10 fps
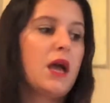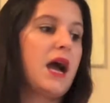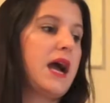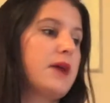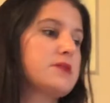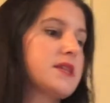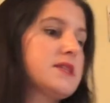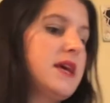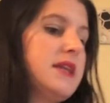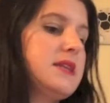I was
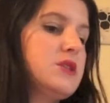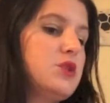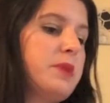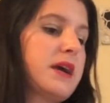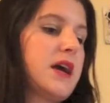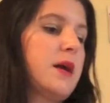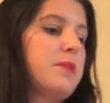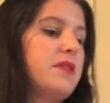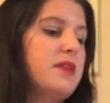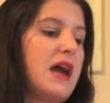excited to pick up
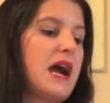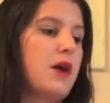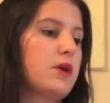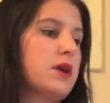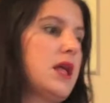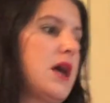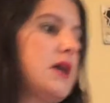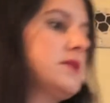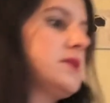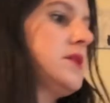the
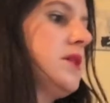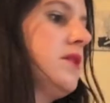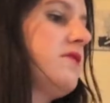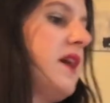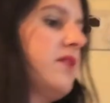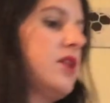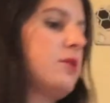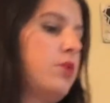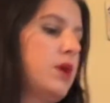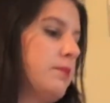Hourglass
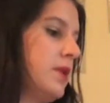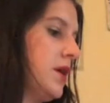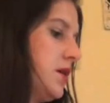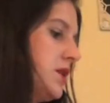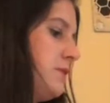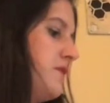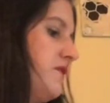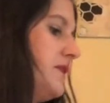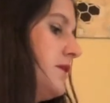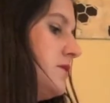500 point perk. Let me
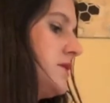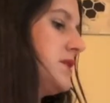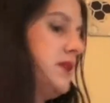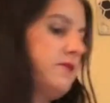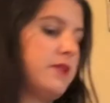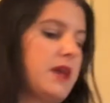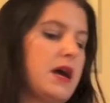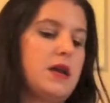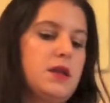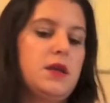find the little sleeve for
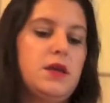that.